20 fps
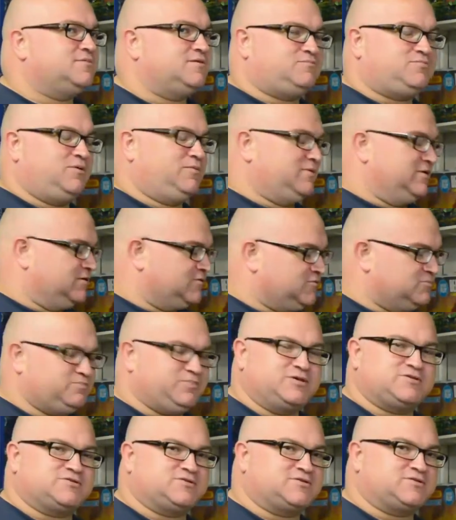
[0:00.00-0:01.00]
probably a good
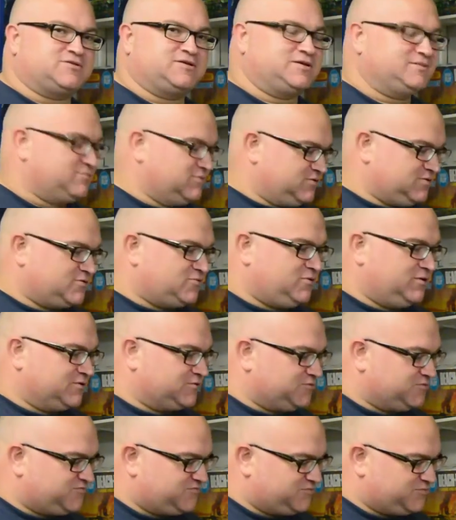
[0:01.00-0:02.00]
business thing, but quite
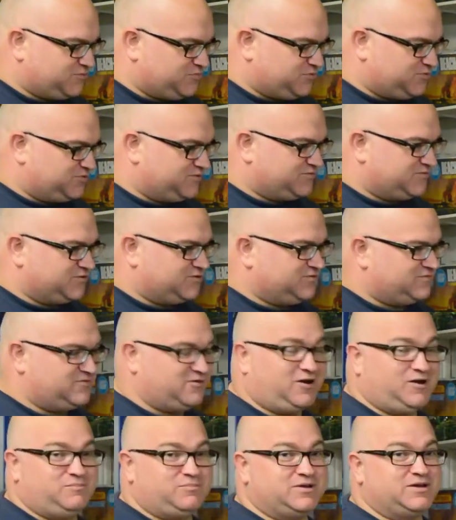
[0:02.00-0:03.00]
good from the point of view of
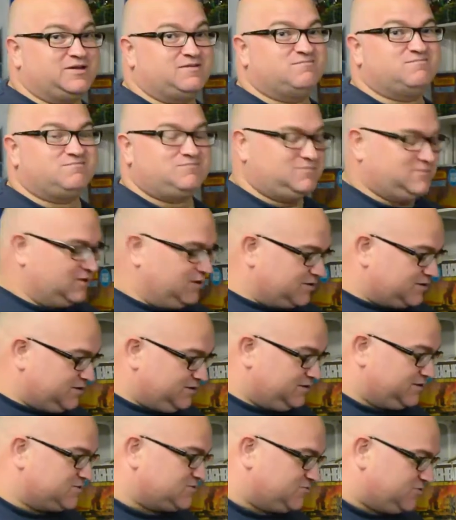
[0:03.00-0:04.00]
like being a
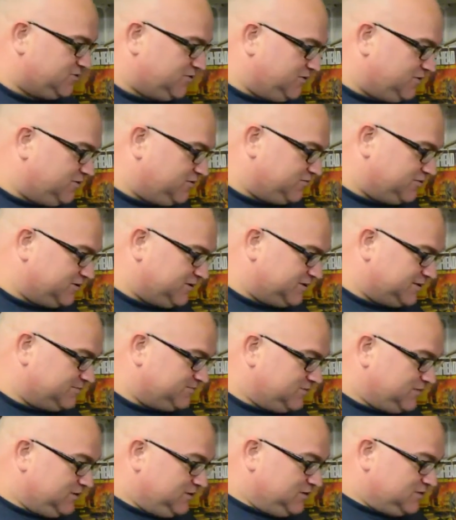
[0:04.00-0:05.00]
collector at heart really.
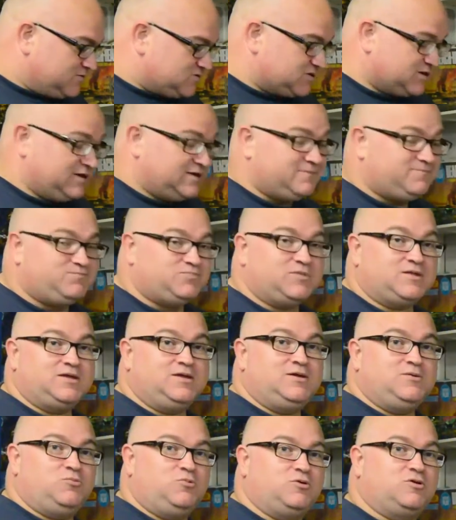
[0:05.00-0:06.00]
So yeah,
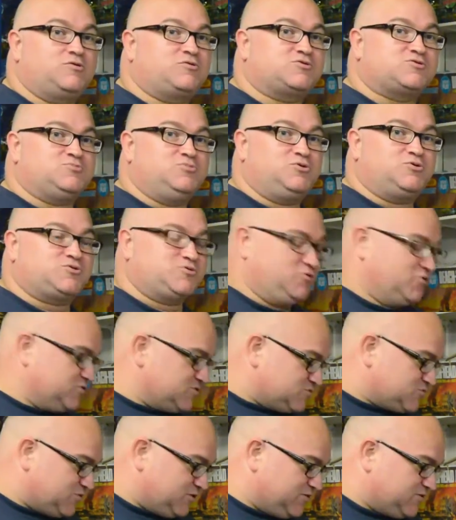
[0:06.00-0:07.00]
we'll look at some more toys
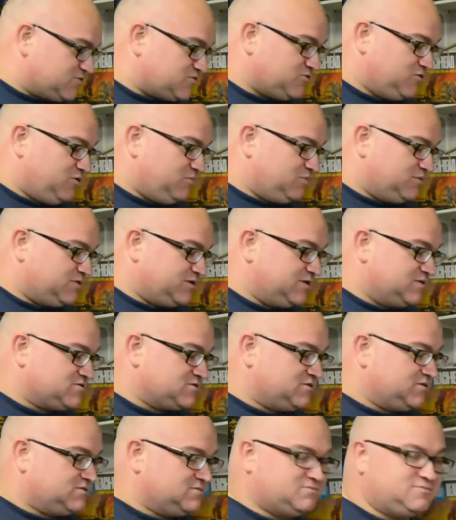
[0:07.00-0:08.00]
as we're in the shop, but these
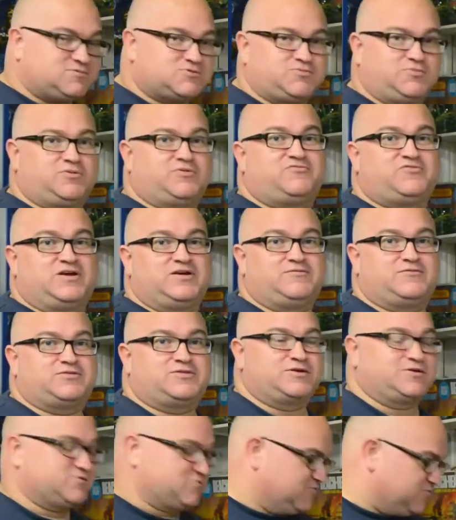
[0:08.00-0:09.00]
are some of the favourite
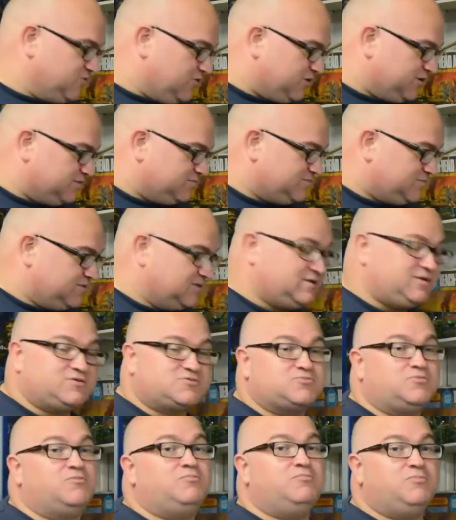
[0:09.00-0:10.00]
things we've got in,
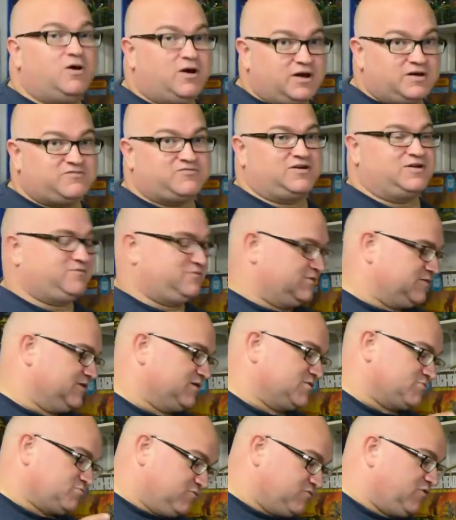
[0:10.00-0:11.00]
some of my favourite
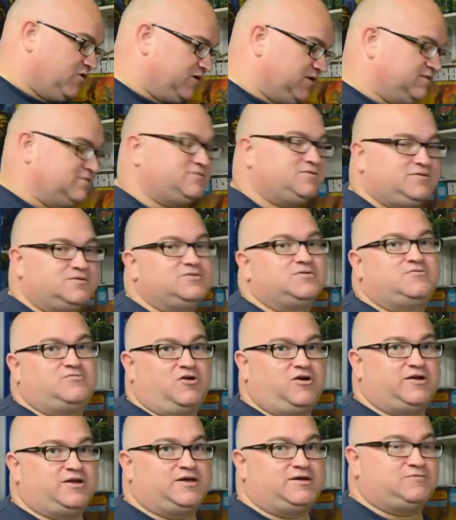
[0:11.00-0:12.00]
things we've got in
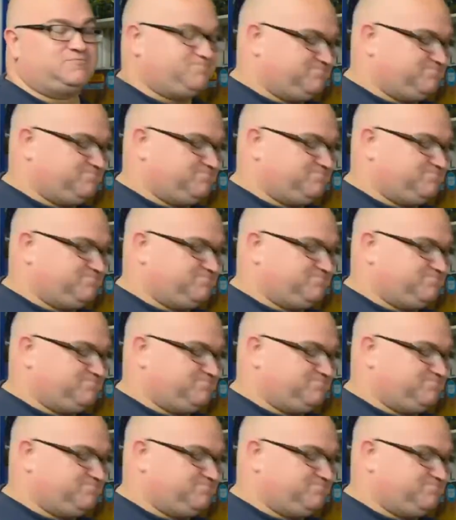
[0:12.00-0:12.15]
right now.